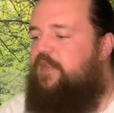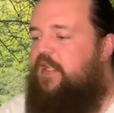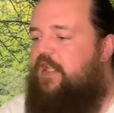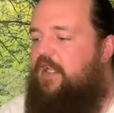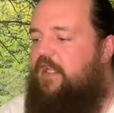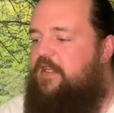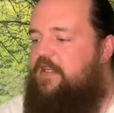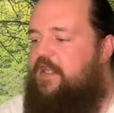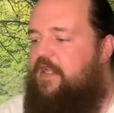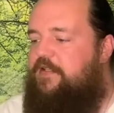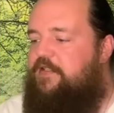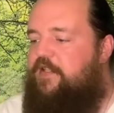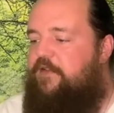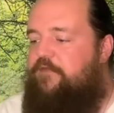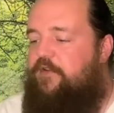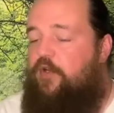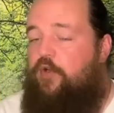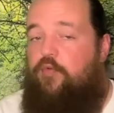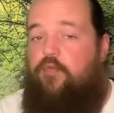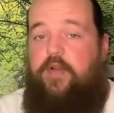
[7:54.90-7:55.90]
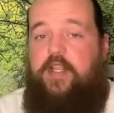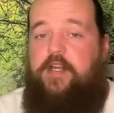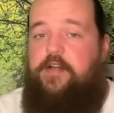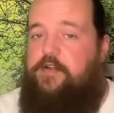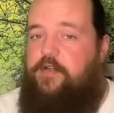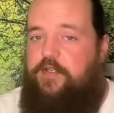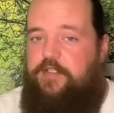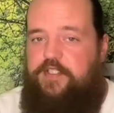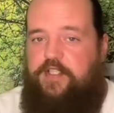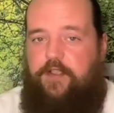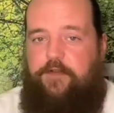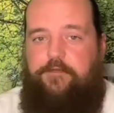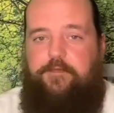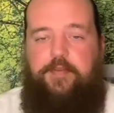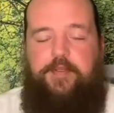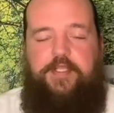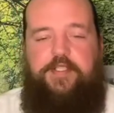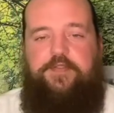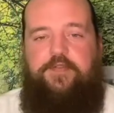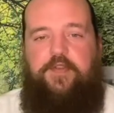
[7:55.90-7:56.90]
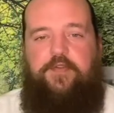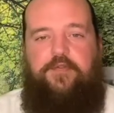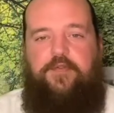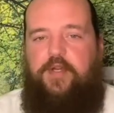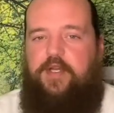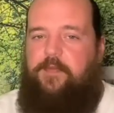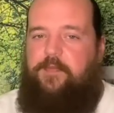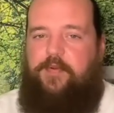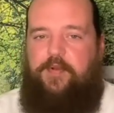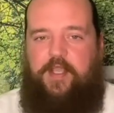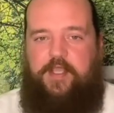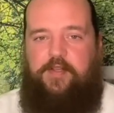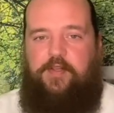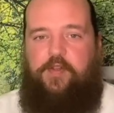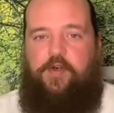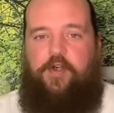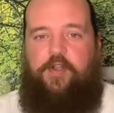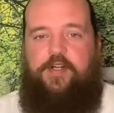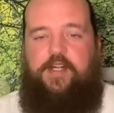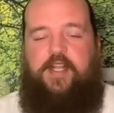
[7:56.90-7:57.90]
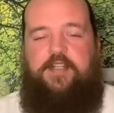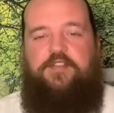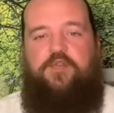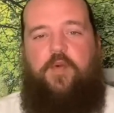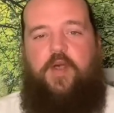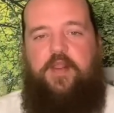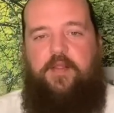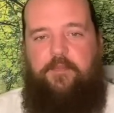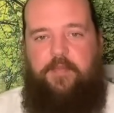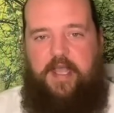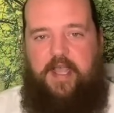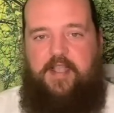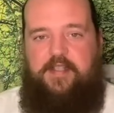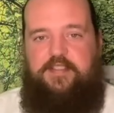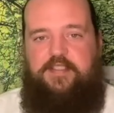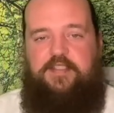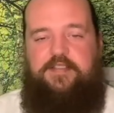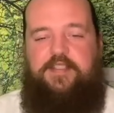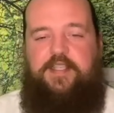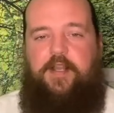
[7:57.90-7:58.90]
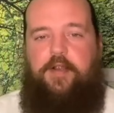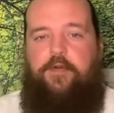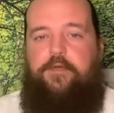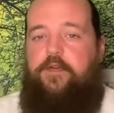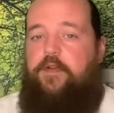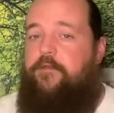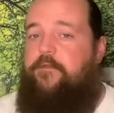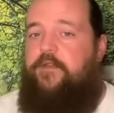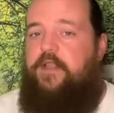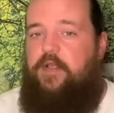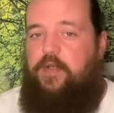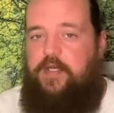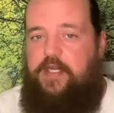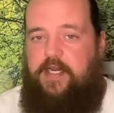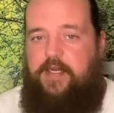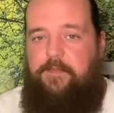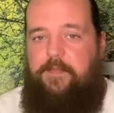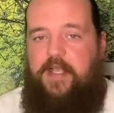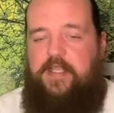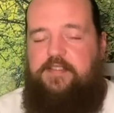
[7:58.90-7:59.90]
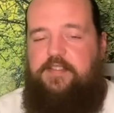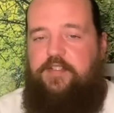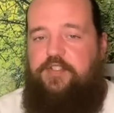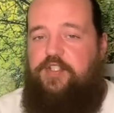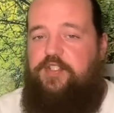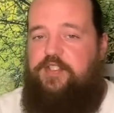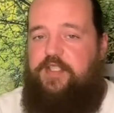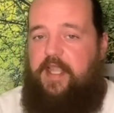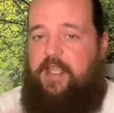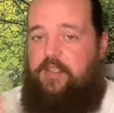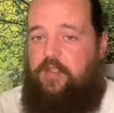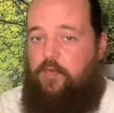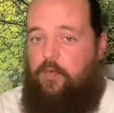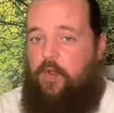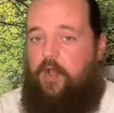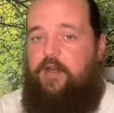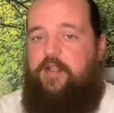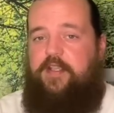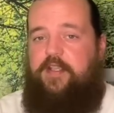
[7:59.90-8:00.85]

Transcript: And yes, if you're a reader yourself, please feel free to play along. That's why the box is here. If you're feeling any messages that you want to